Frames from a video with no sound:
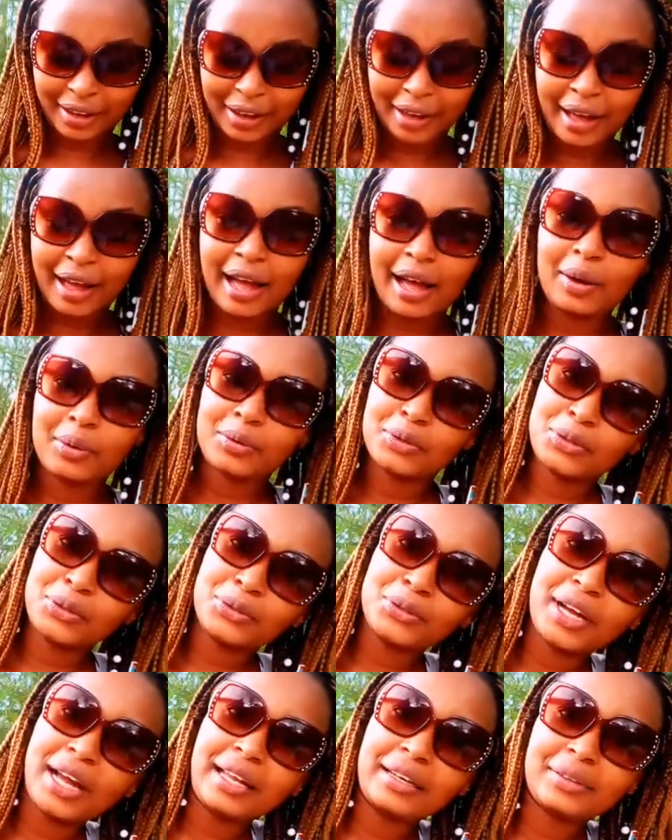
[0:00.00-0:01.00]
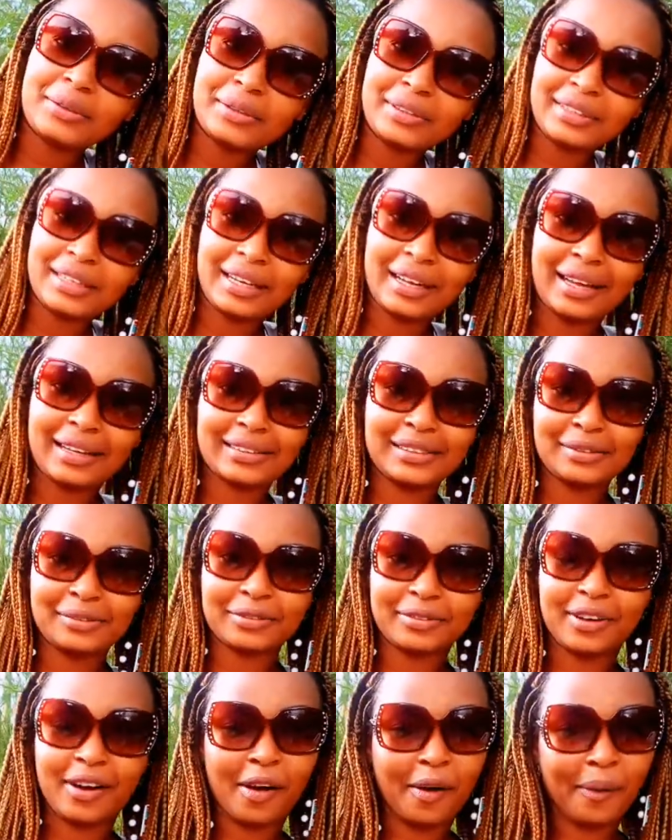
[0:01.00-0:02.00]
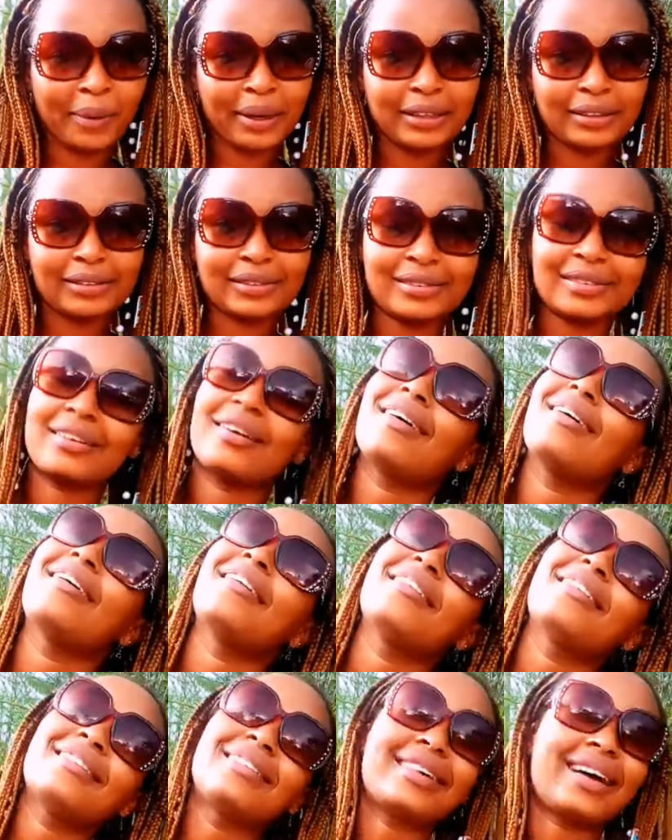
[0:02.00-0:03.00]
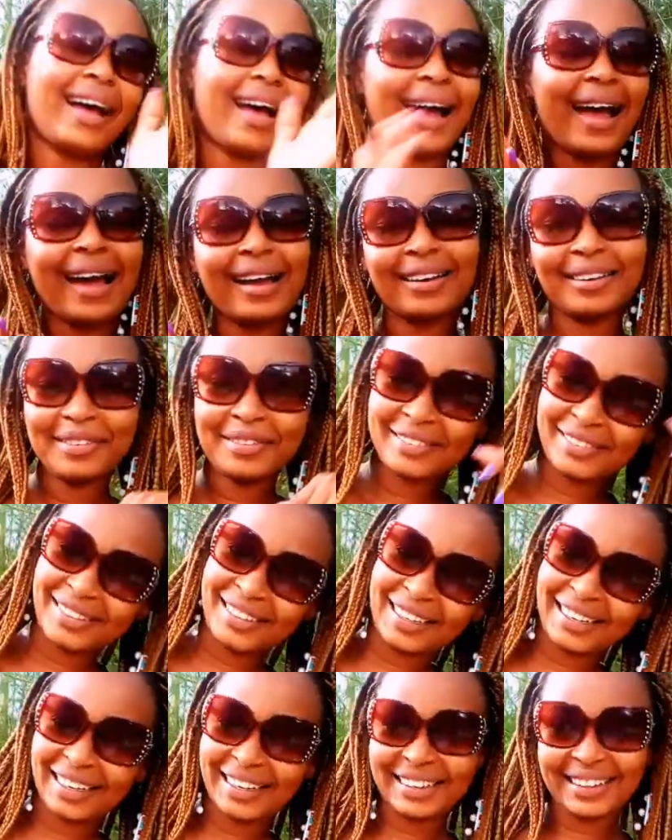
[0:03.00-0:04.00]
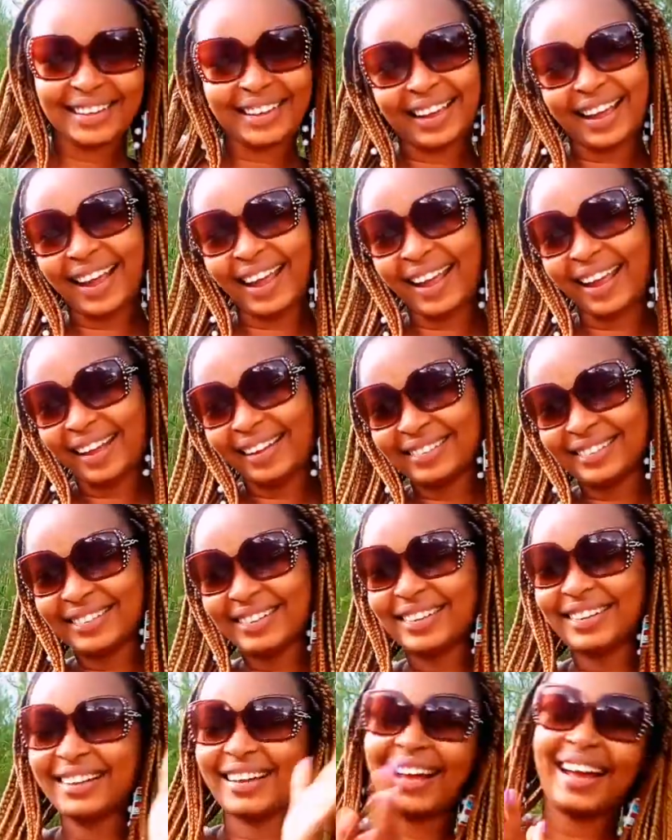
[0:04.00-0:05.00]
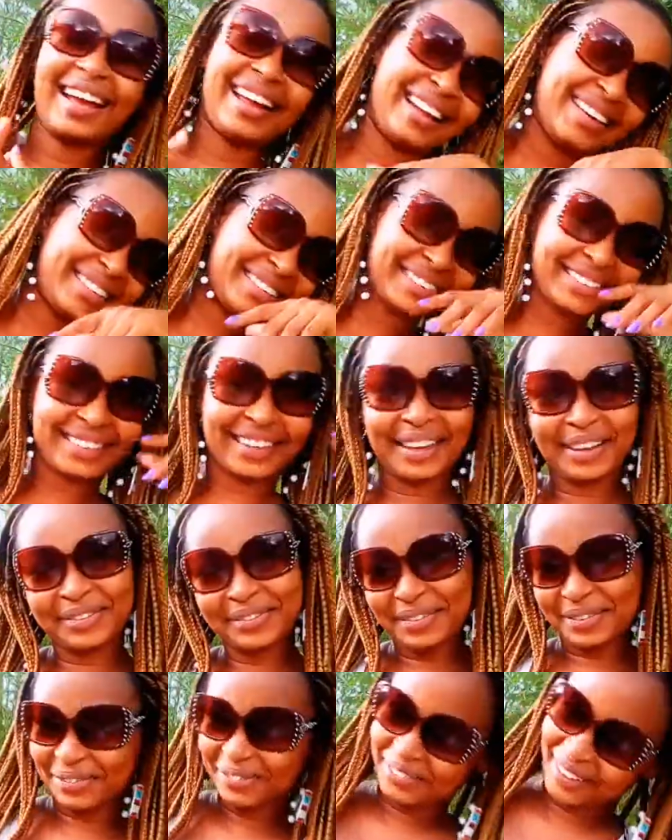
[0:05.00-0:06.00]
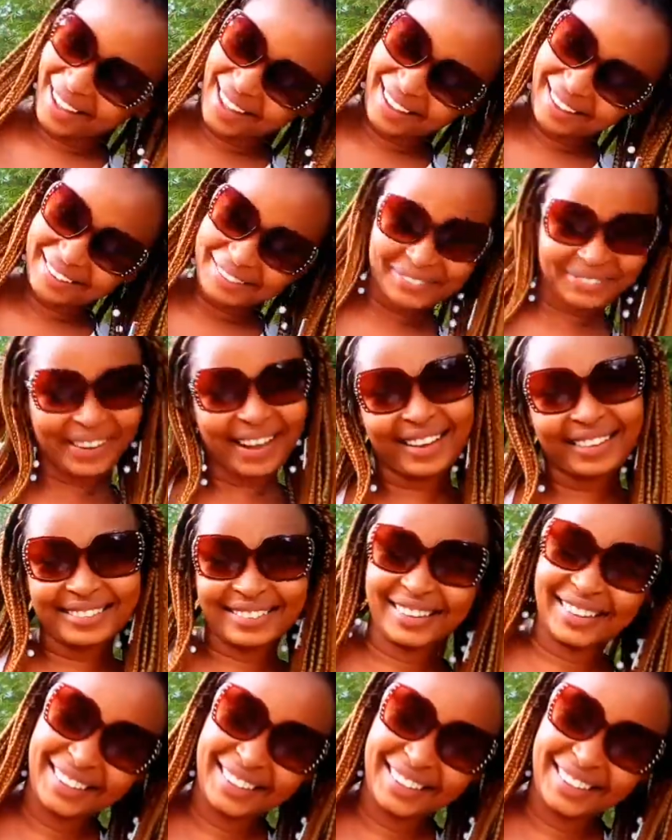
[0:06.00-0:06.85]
how do you handle negative comments? Oh, I don't really care. I don't give a fuck.